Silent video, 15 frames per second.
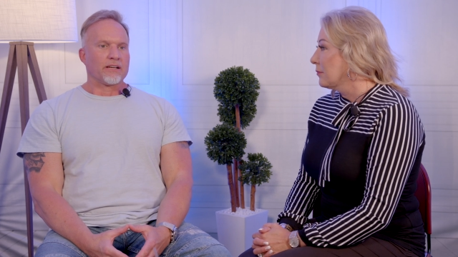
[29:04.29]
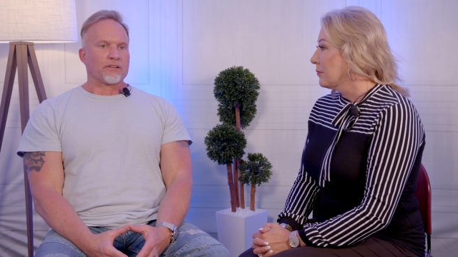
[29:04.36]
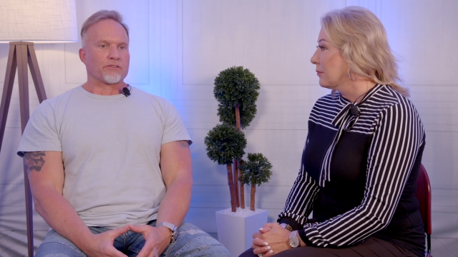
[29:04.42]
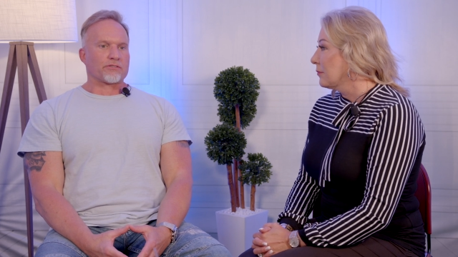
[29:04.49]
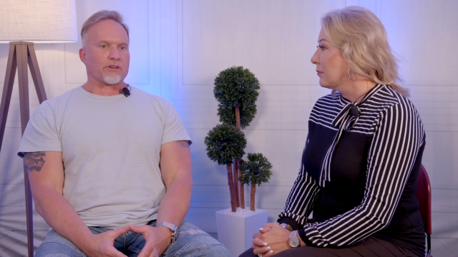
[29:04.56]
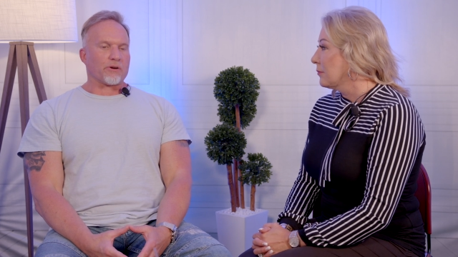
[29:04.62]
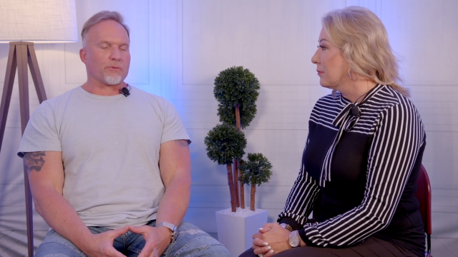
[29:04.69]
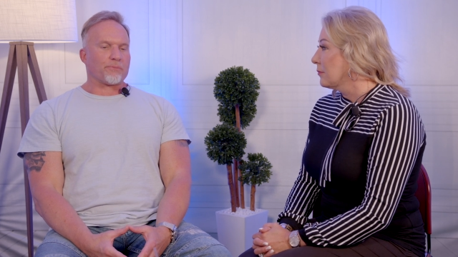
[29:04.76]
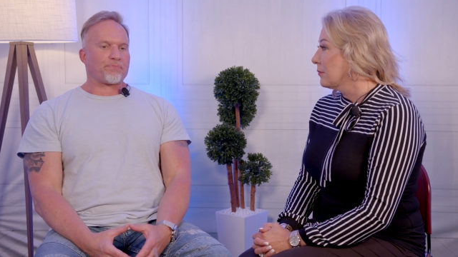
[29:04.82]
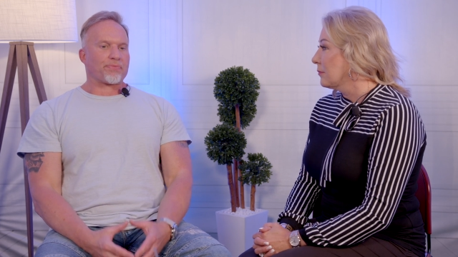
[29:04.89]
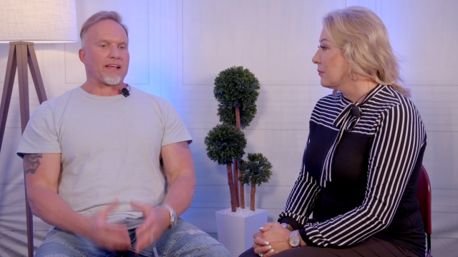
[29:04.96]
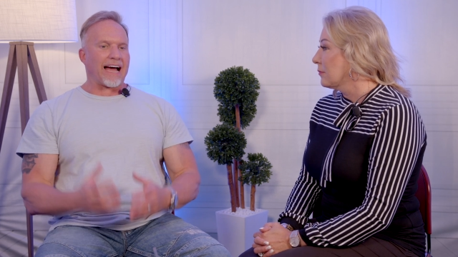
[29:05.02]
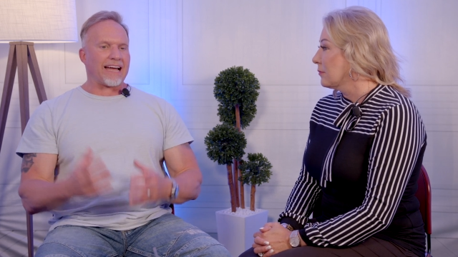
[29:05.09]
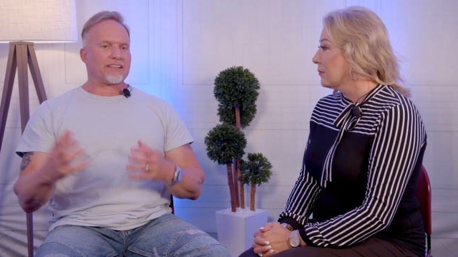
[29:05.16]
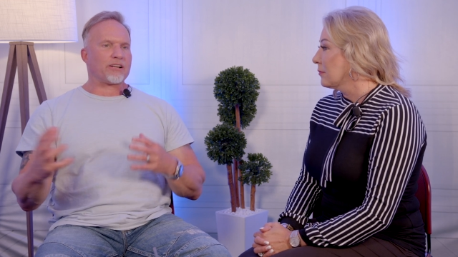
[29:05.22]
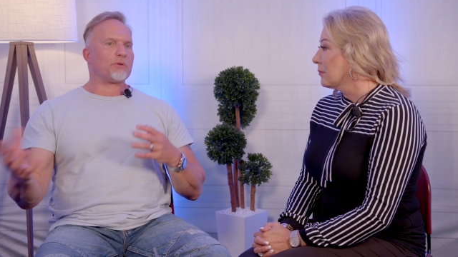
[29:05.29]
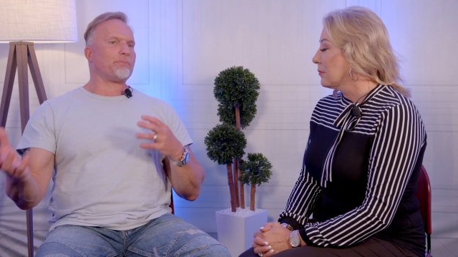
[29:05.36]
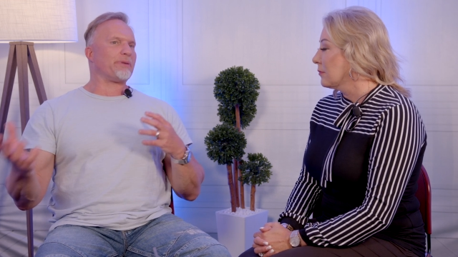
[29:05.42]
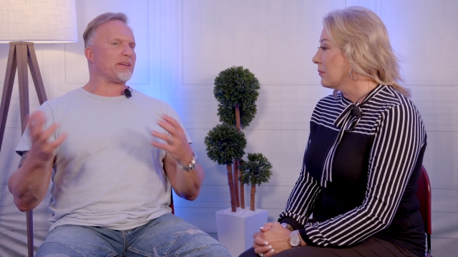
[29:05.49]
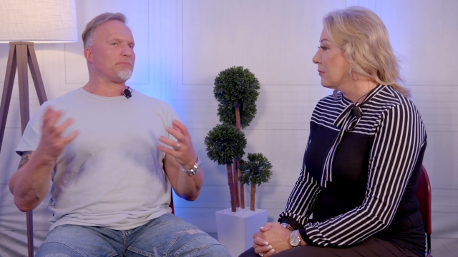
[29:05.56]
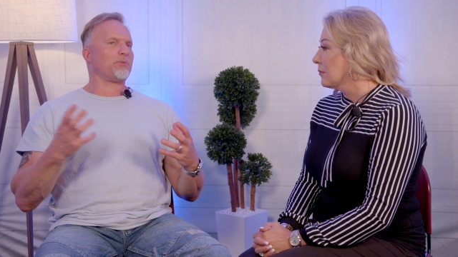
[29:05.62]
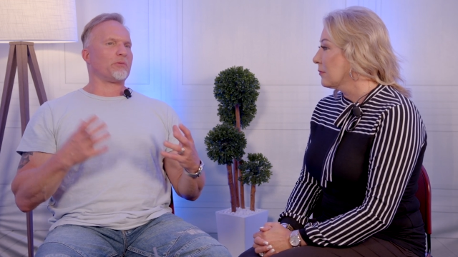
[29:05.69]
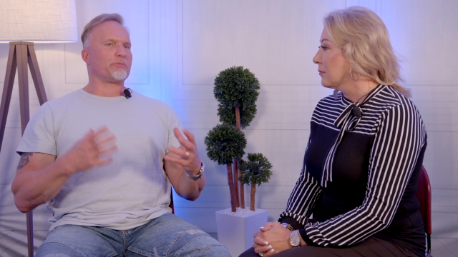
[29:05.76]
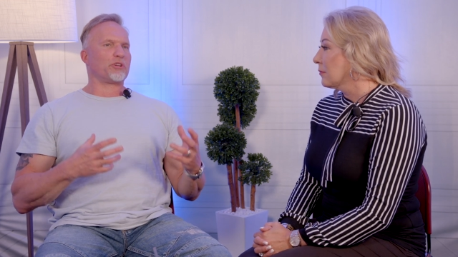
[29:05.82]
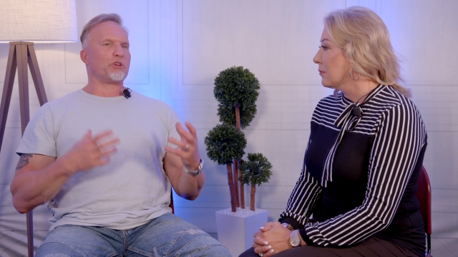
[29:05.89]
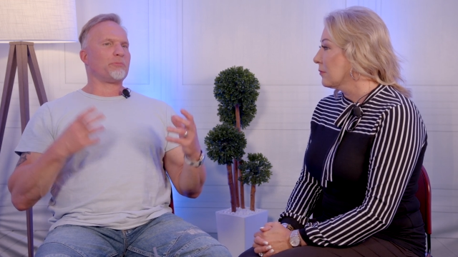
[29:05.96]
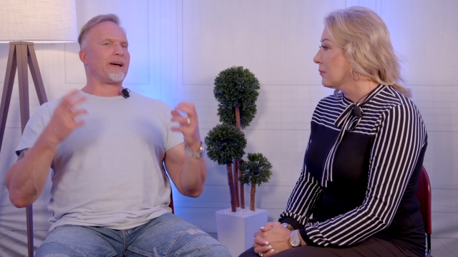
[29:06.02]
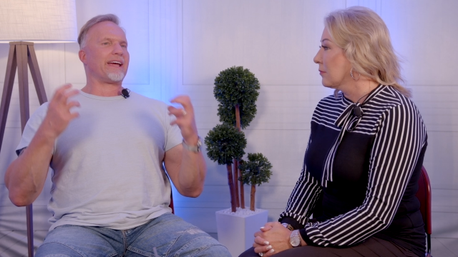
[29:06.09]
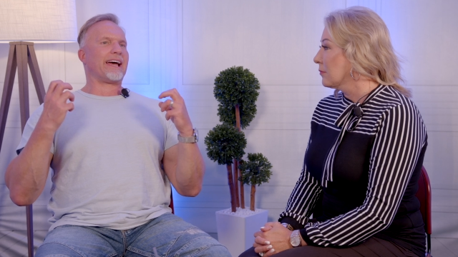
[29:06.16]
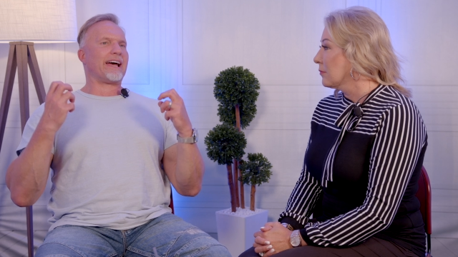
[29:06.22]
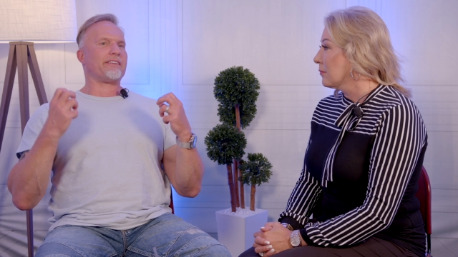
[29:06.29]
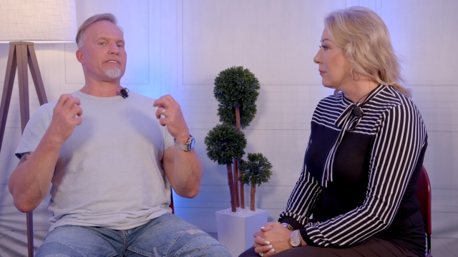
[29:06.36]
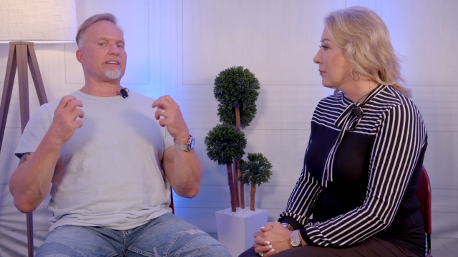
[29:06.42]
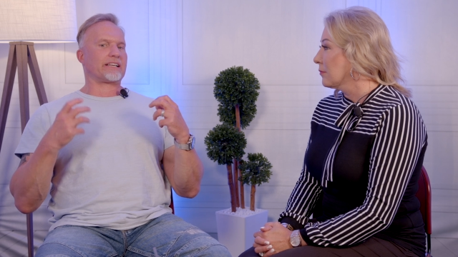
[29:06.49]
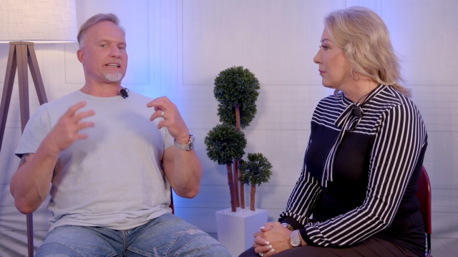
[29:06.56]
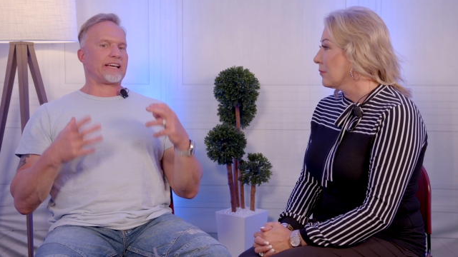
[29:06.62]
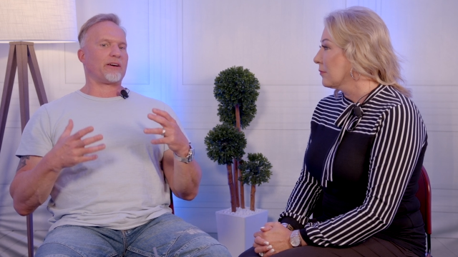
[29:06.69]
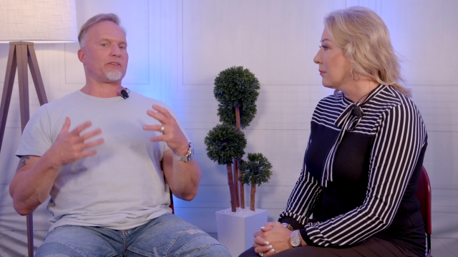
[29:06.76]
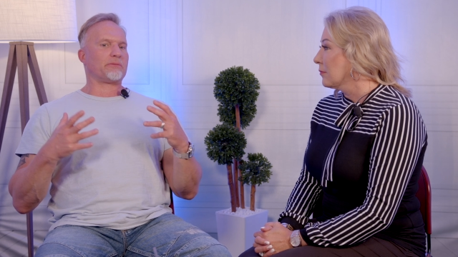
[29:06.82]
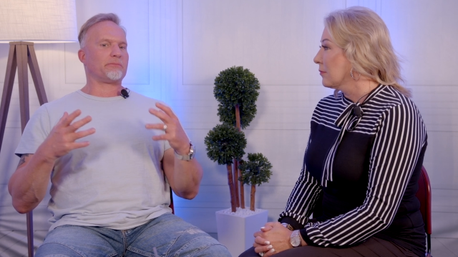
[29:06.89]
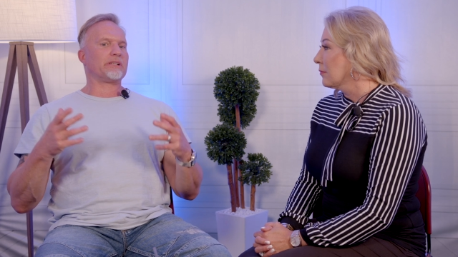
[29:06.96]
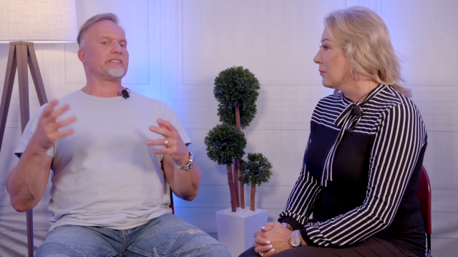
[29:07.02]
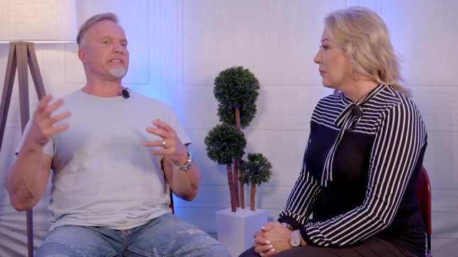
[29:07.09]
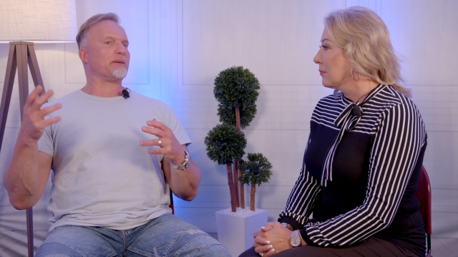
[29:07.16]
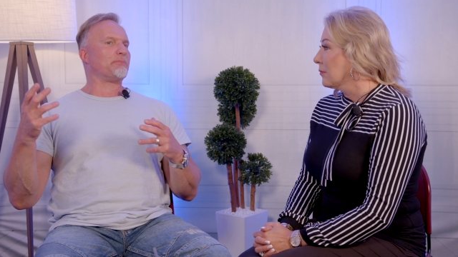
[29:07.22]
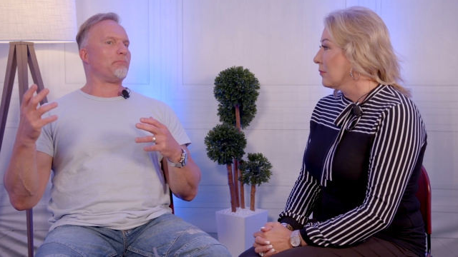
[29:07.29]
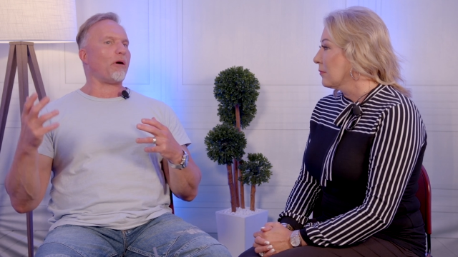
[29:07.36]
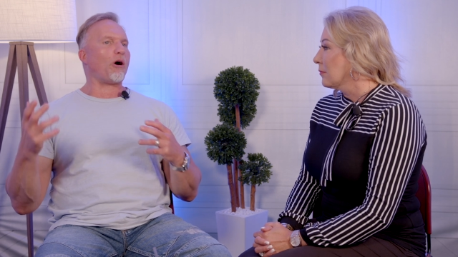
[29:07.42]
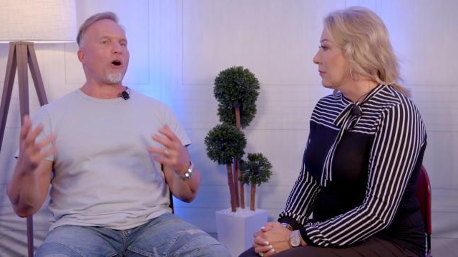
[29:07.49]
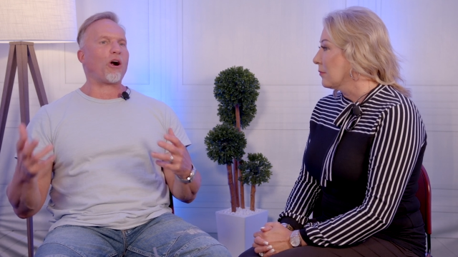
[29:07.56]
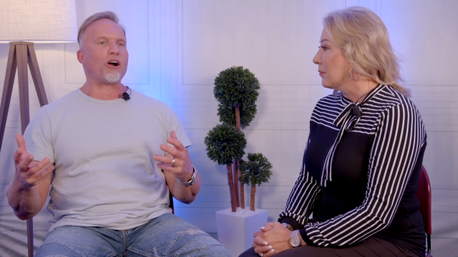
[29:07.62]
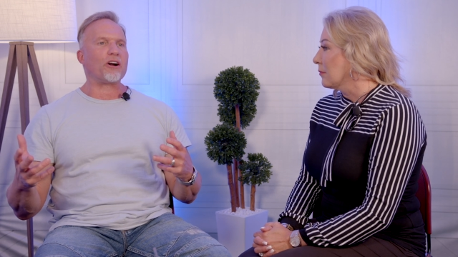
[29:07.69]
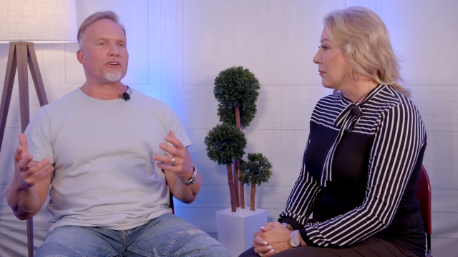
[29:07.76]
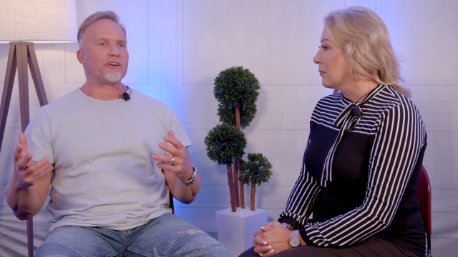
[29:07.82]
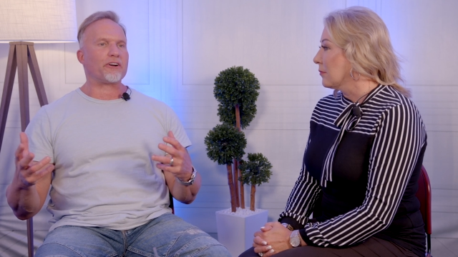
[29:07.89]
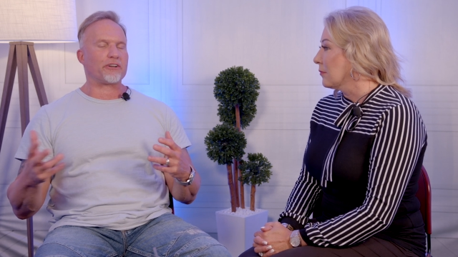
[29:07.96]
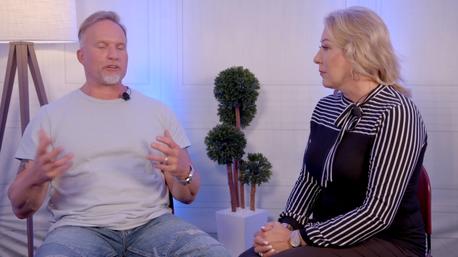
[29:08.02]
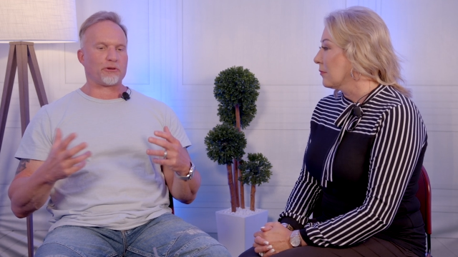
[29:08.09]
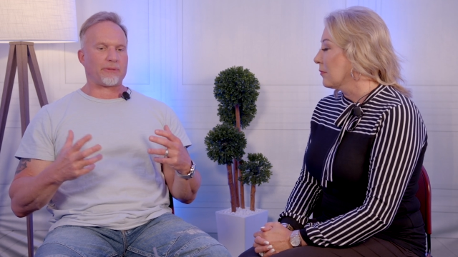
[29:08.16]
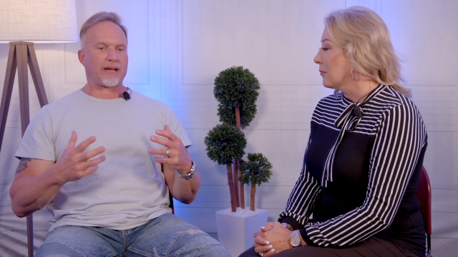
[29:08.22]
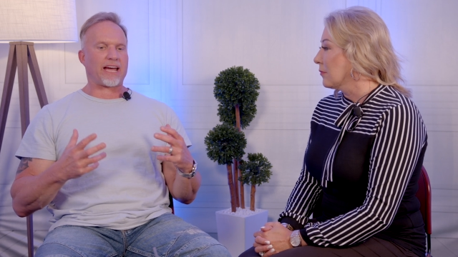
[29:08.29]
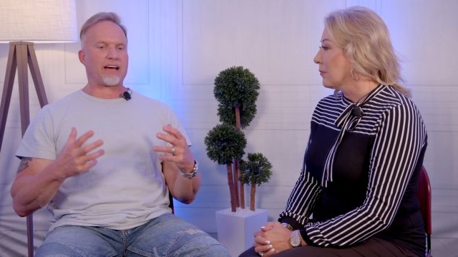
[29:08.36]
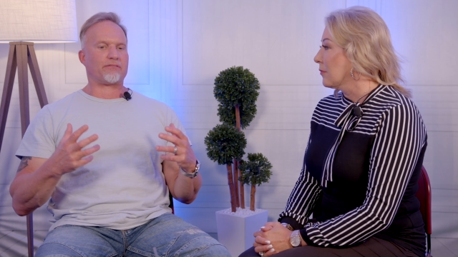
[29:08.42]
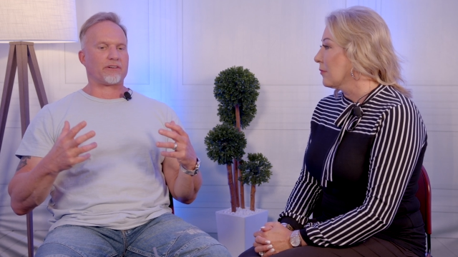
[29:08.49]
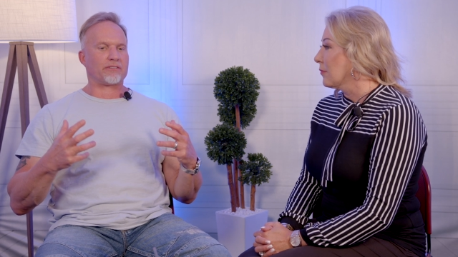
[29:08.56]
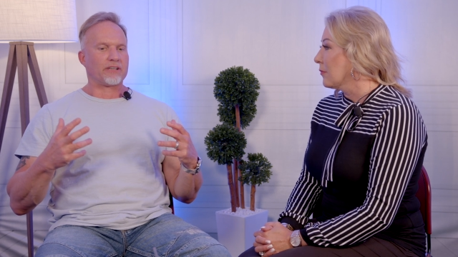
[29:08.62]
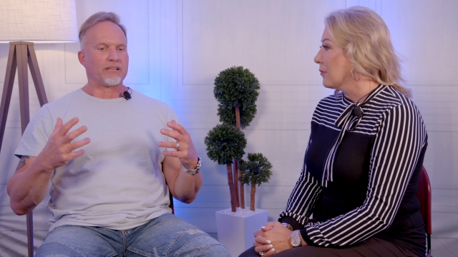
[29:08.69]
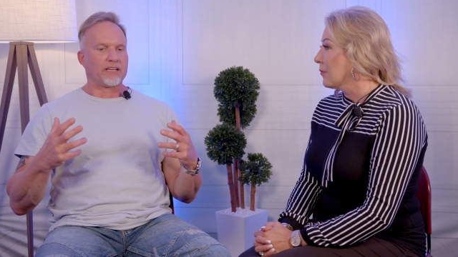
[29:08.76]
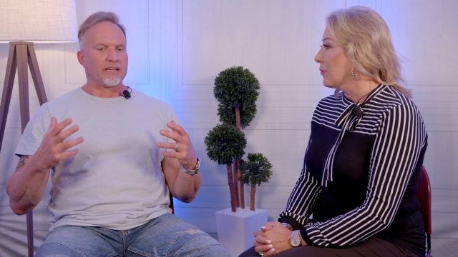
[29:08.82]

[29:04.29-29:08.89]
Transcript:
Speaker 1: So I know people, you may have an accountability partner, you may have a,